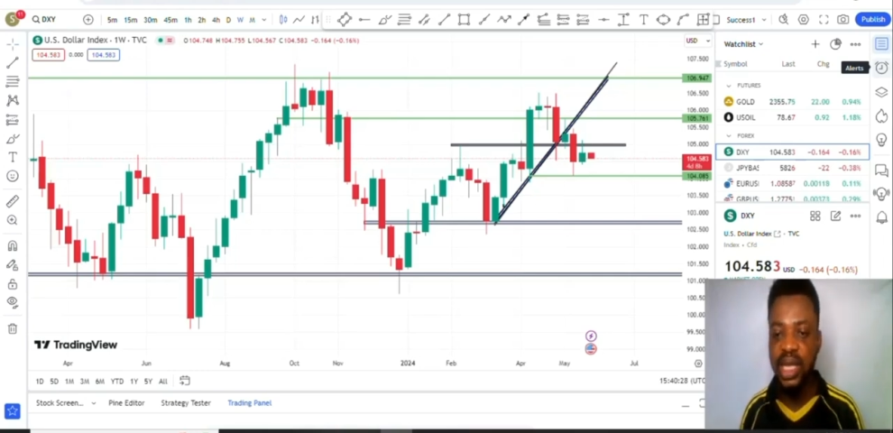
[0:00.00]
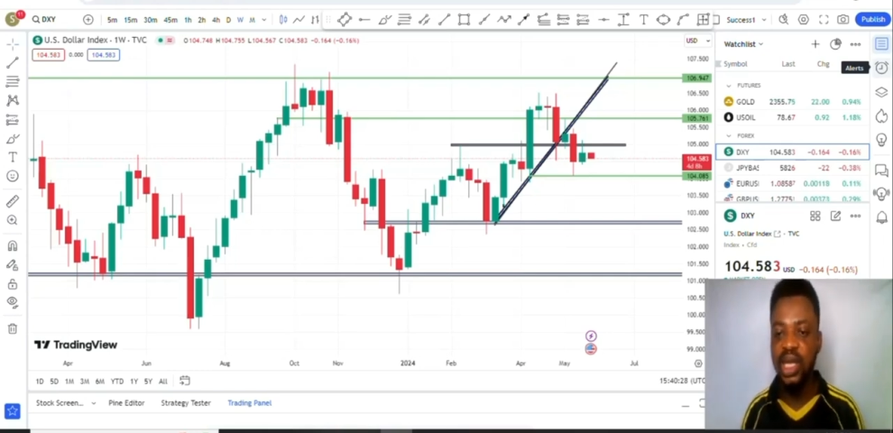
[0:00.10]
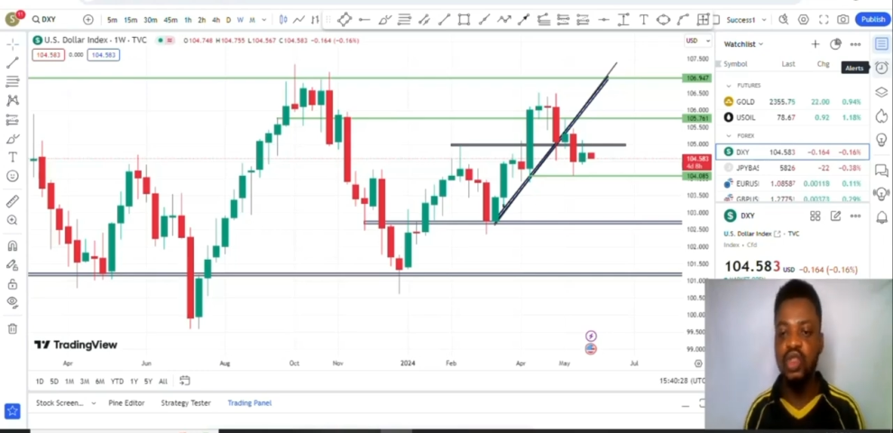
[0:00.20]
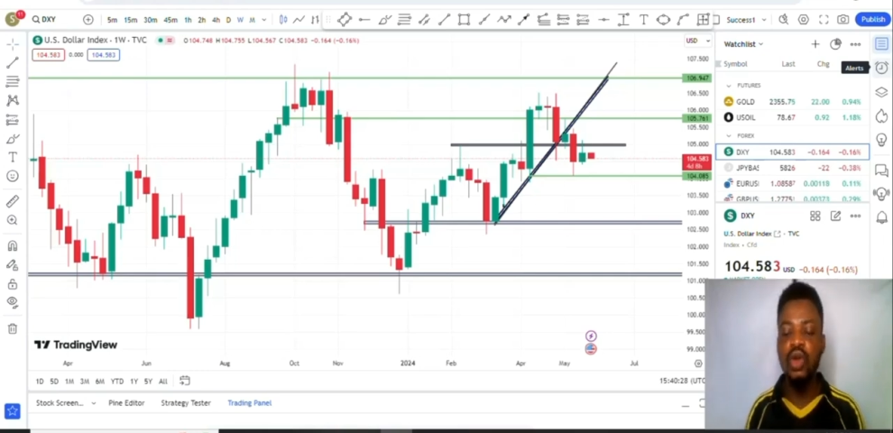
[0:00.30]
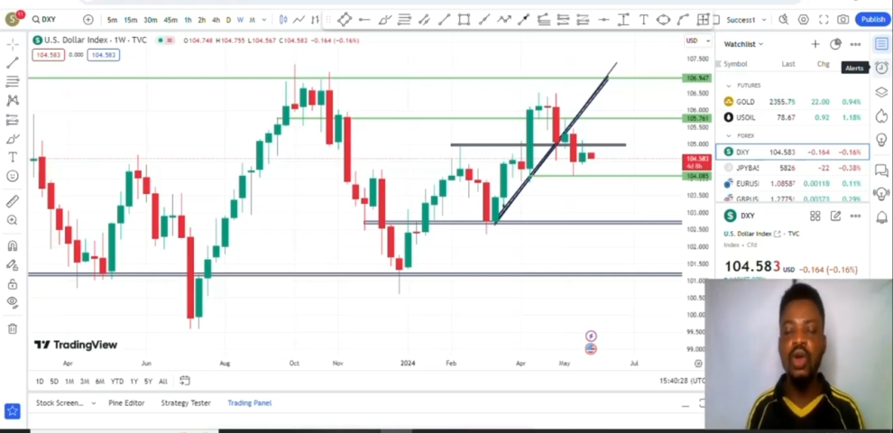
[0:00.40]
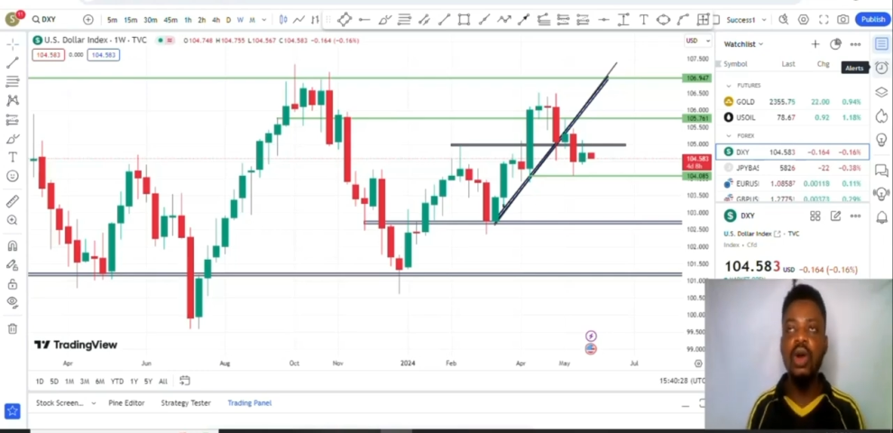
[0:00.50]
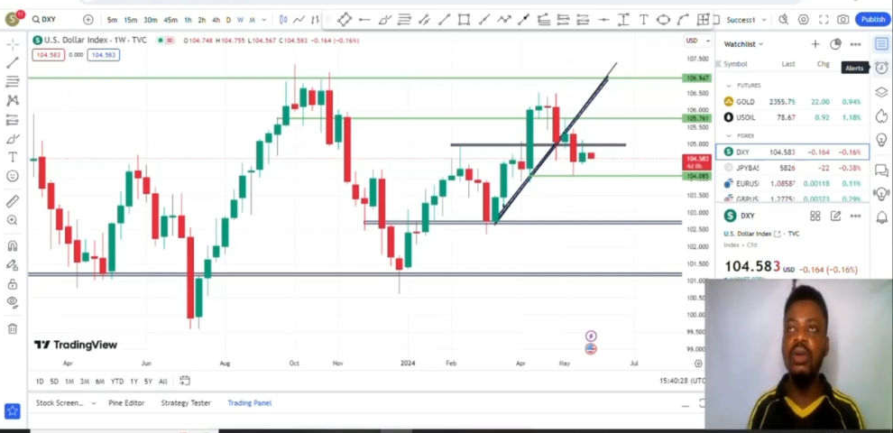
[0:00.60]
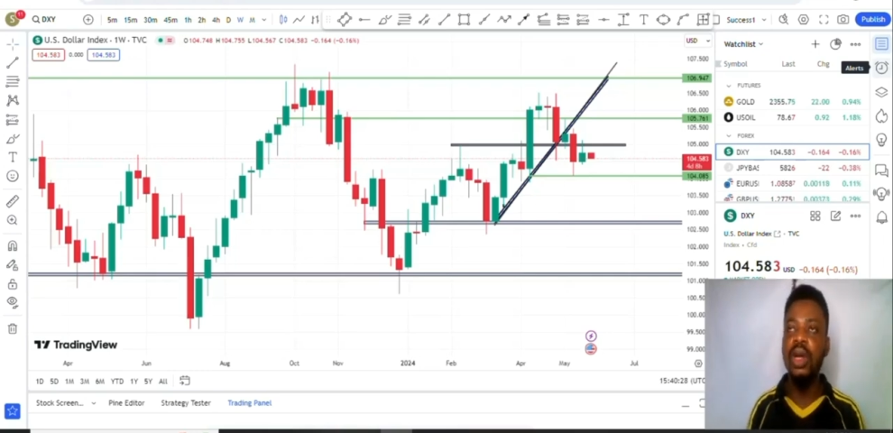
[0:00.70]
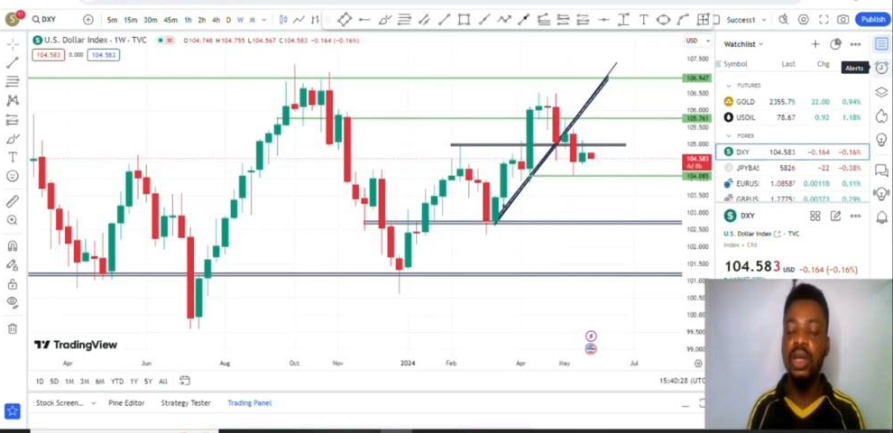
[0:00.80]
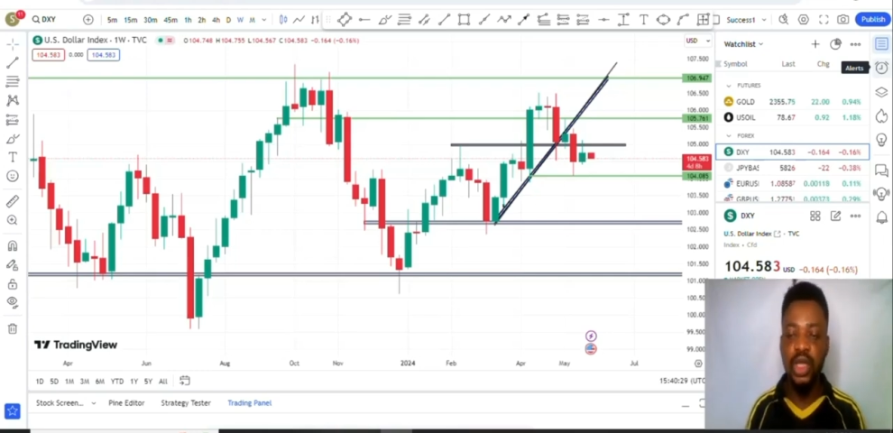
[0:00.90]
and the
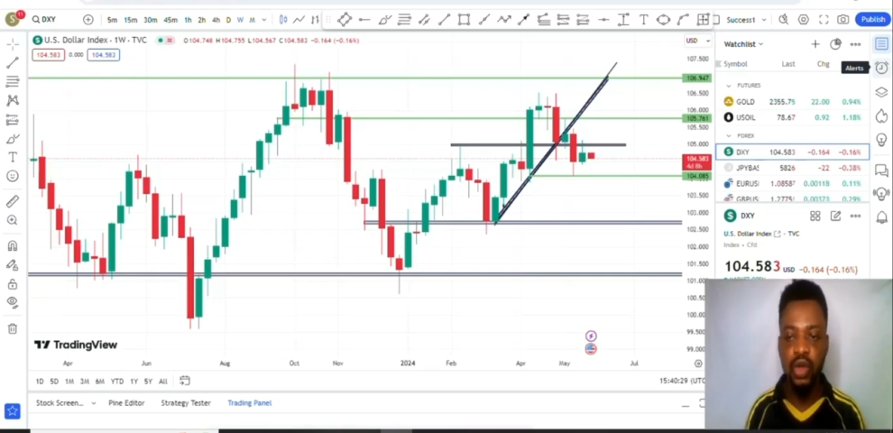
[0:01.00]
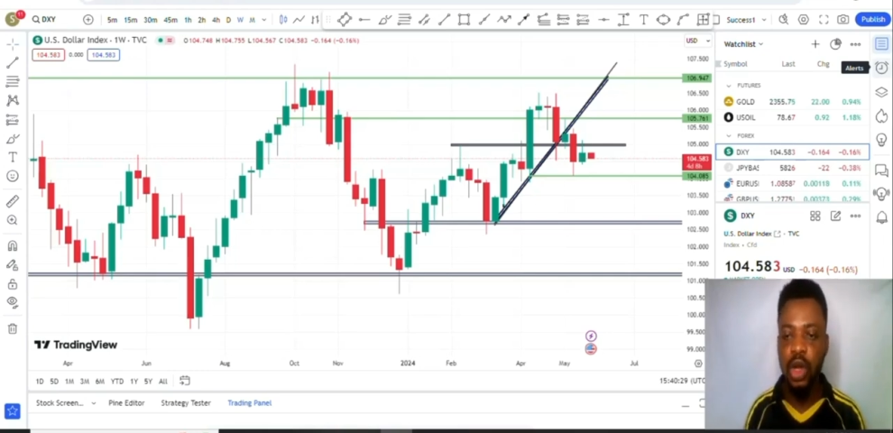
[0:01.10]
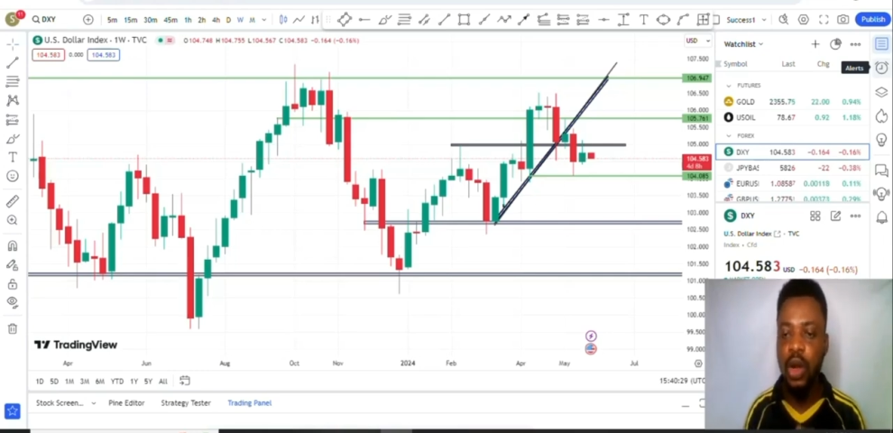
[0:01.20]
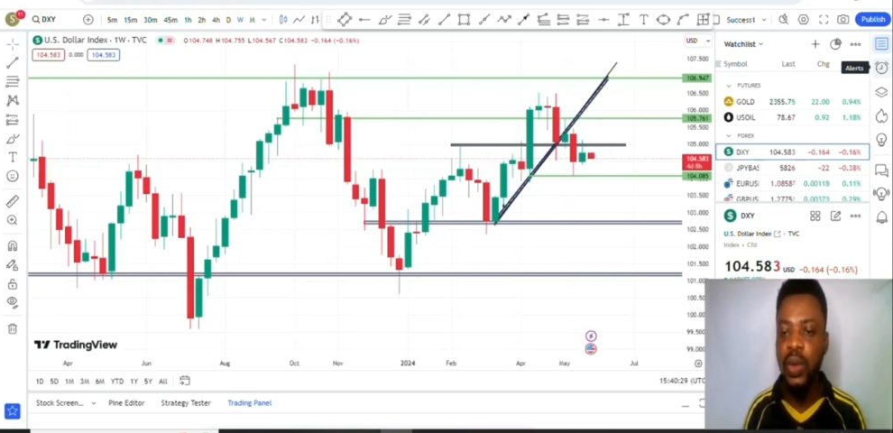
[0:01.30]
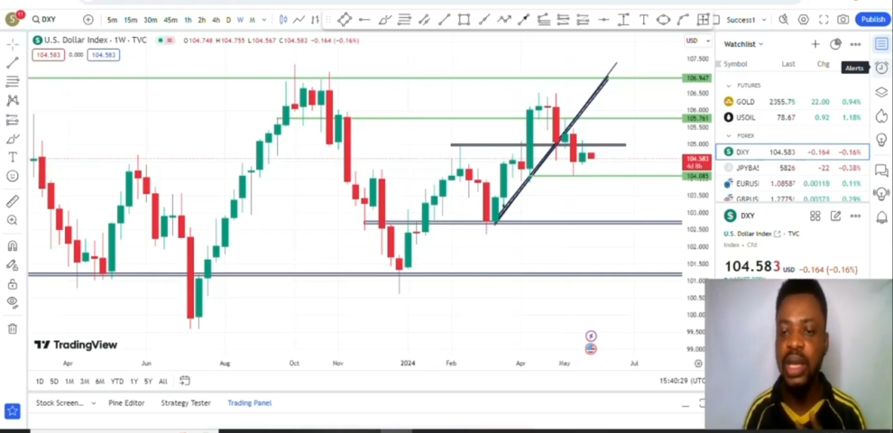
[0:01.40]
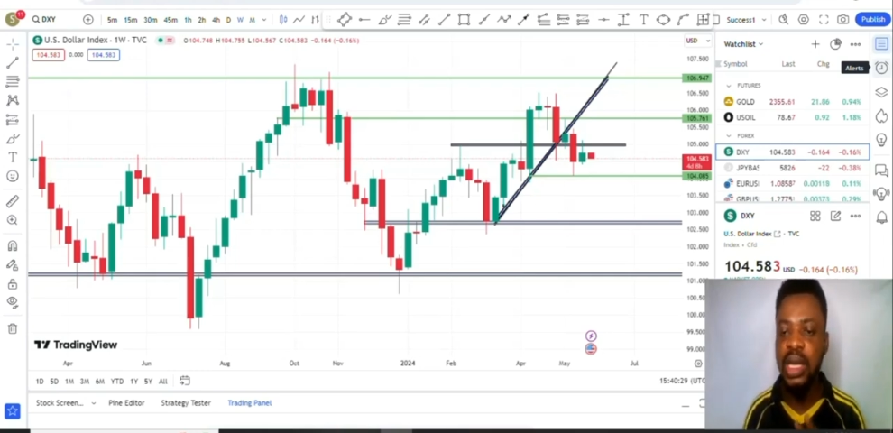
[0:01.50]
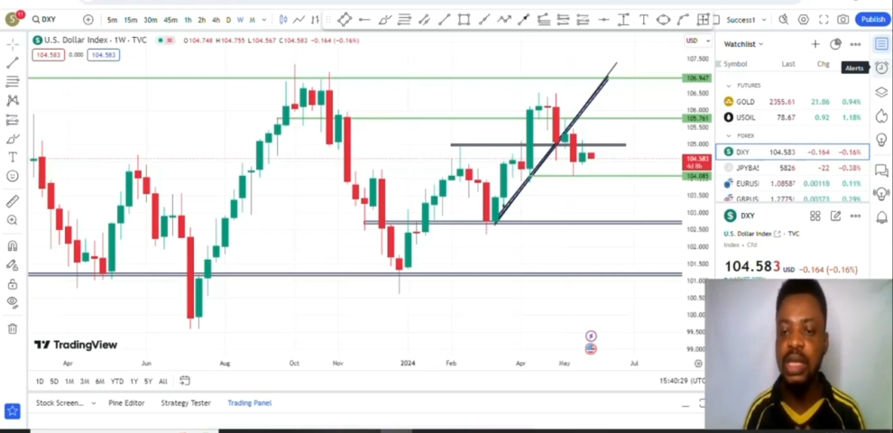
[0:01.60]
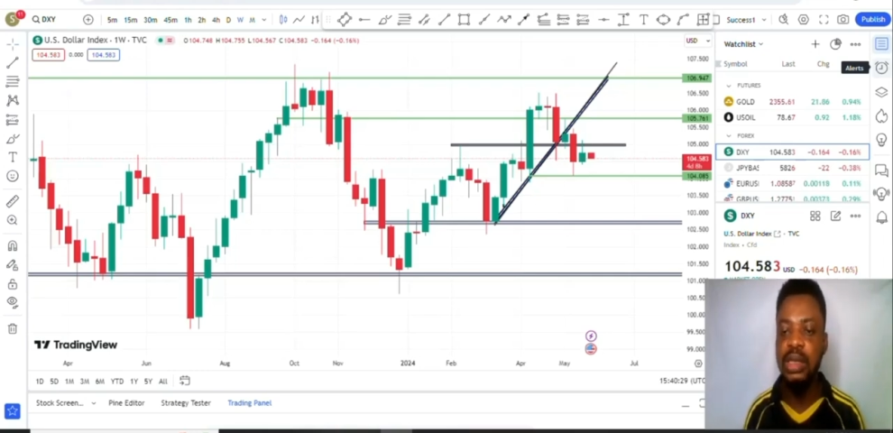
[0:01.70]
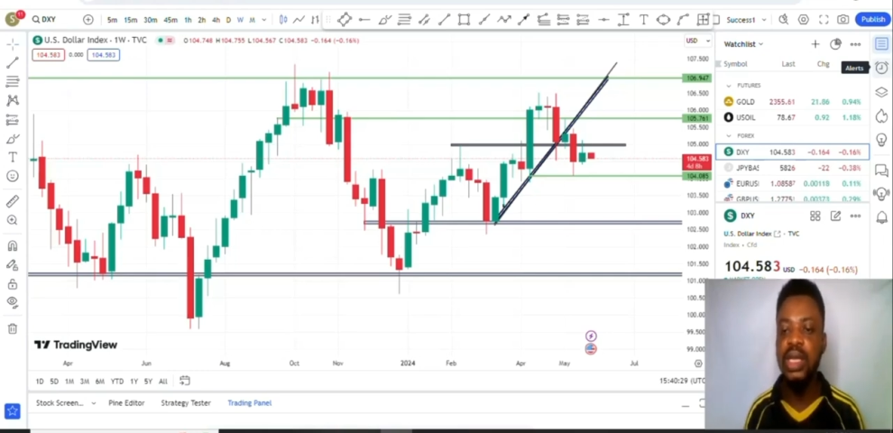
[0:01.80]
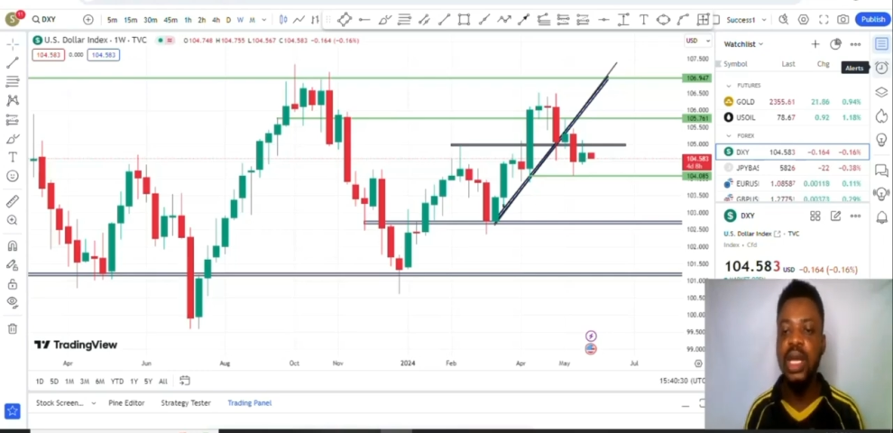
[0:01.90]
second one
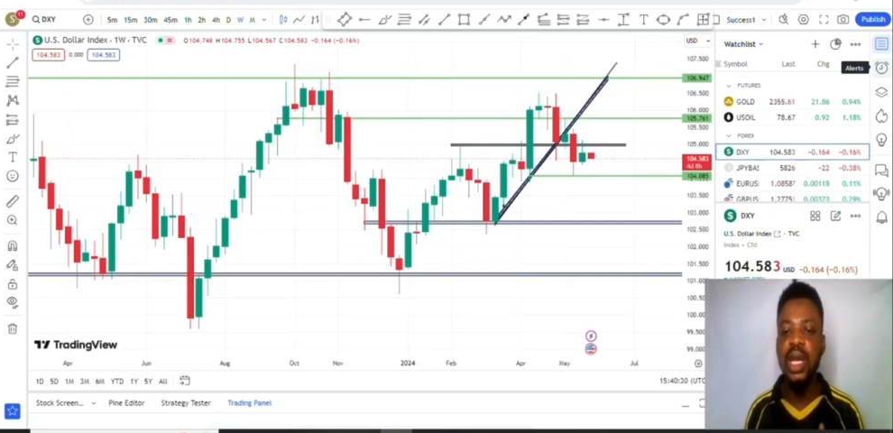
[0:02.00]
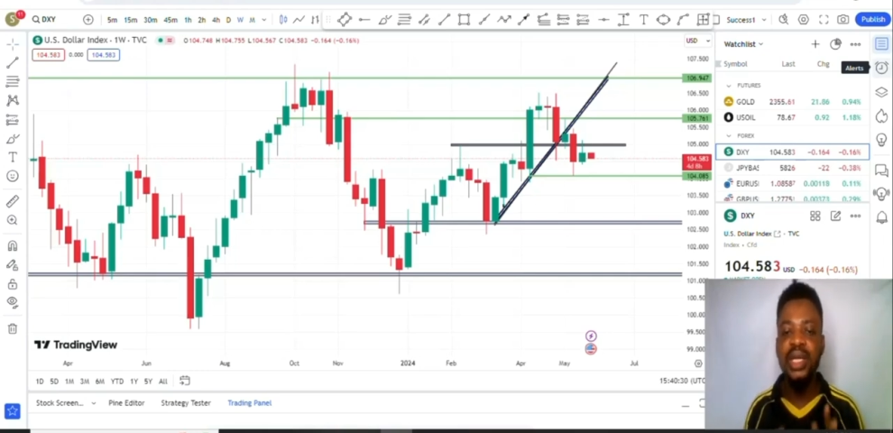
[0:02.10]
is